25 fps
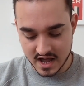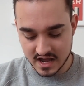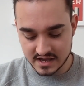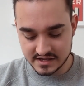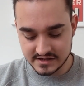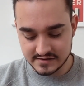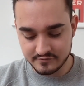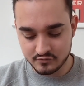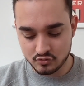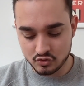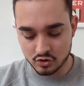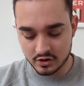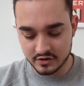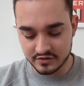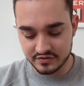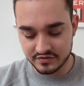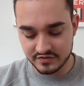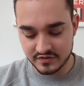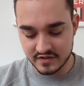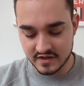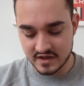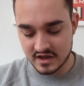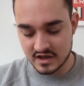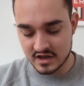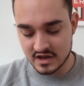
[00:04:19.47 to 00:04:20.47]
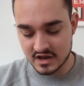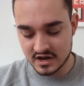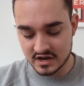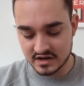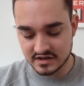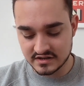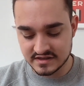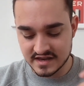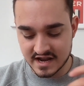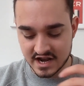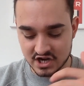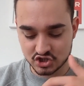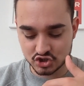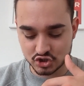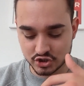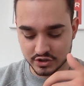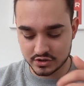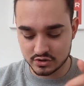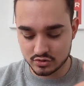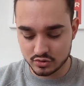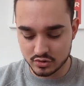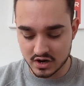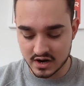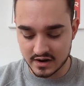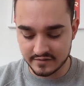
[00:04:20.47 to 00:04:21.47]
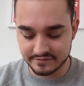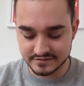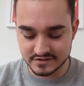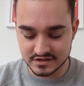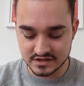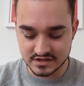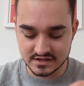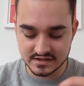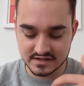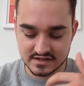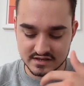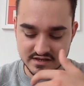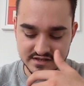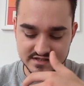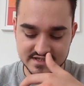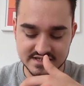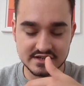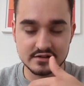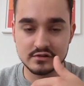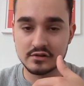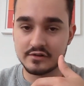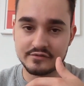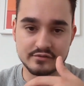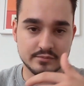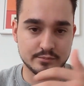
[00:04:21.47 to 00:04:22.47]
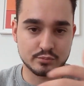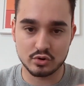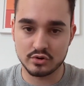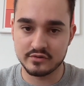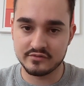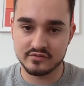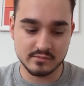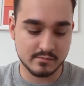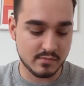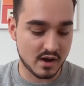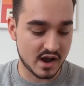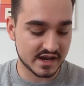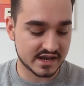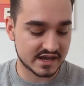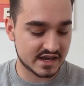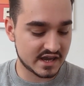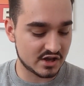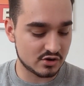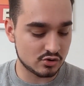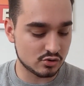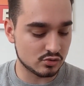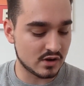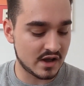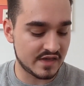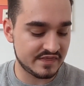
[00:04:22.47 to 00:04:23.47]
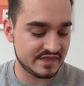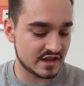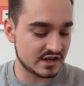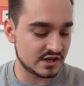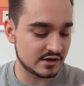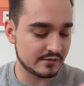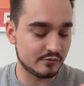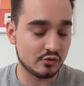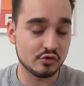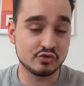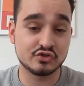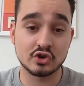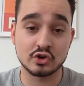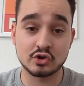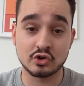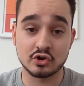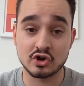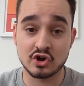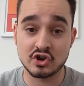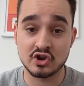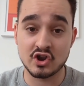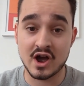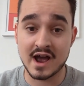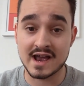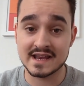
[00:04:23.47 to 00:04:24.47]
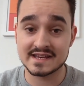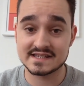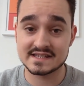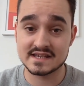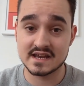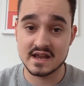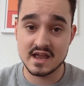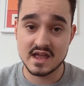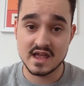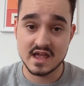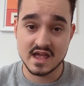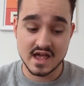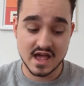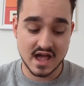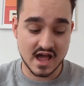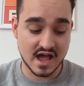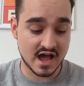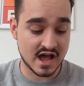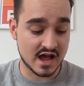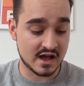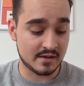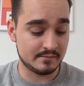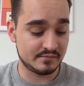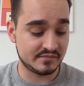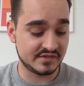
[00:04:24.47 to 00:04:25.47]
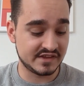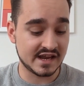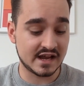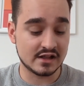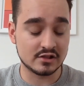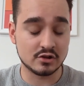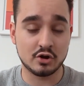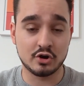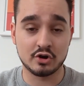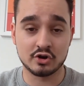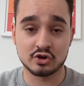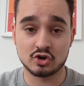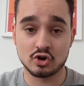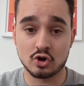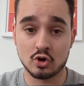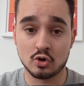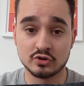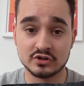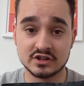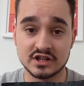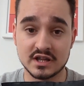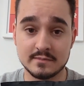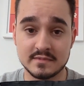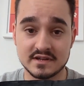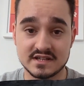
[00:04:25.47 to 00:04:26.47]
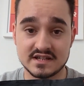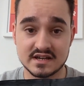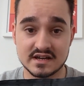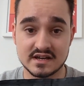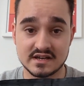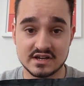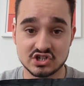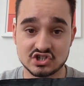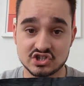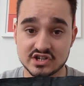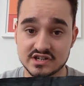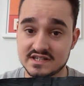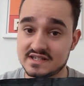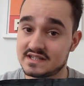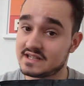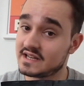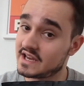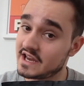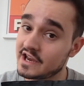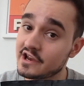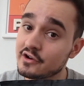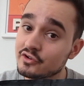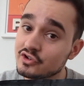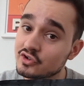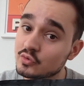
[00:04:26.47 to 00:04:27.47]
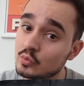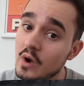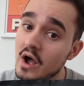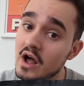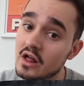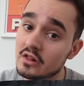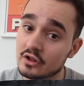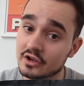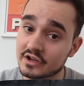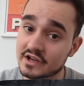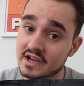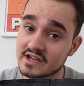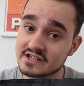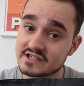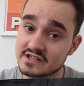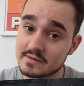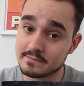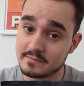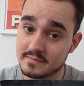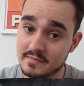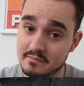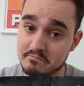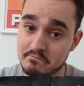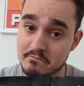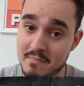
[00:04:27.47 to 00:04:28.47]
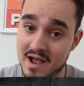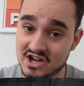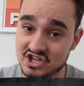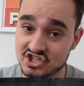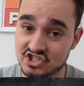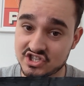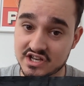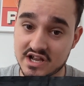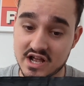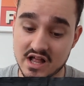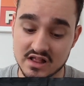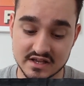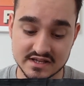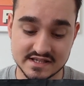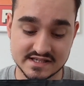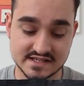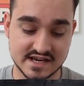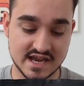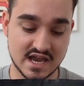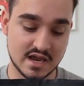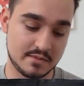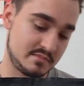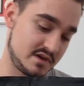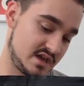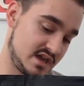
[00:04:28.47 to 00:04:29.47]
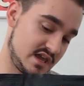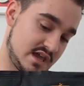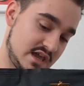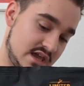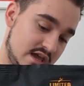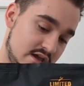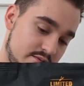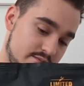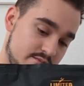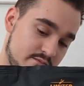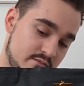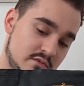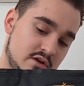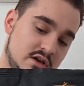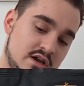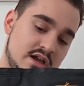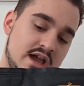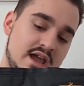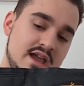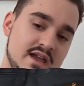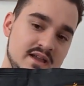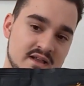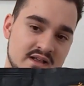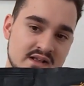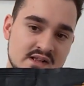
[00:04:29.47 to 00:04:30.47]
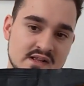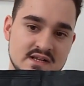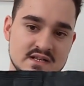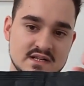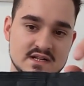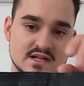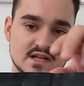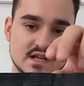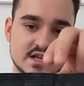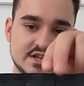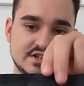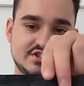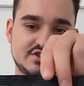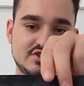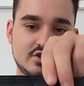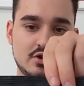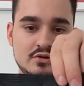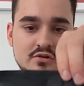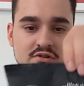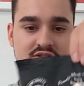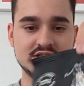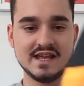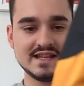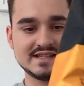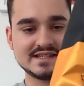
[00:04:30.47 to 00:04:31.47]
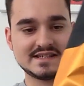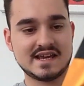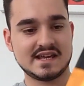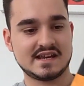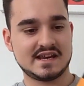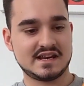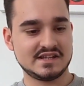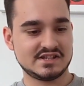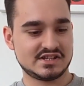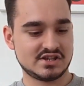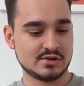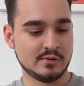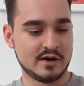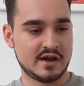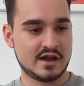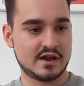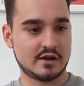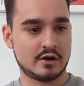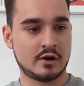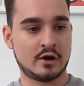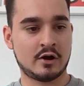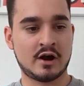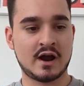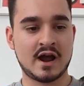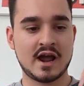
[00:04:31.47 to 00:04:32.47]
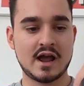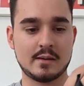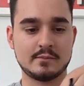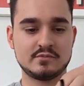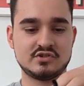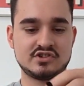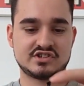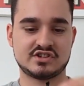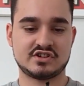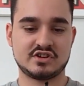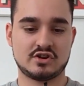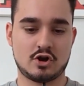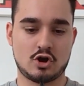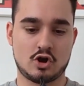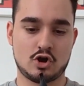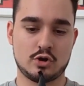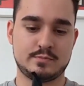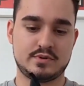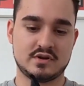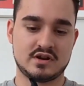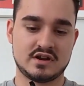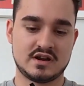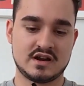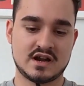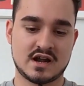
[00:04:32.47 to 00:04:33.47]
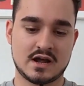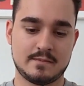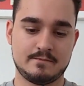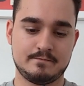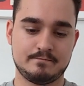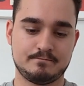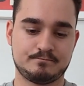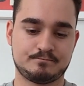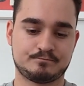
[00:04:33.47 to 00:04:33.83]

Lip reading: You've got the naturally crafted seal of approval by Kettle, and then you've also got a nice yellow and gold limited edition sticker here as well, okay, to match the color scheme here, okay? So let's get into it, all right? I'm just going to open it up.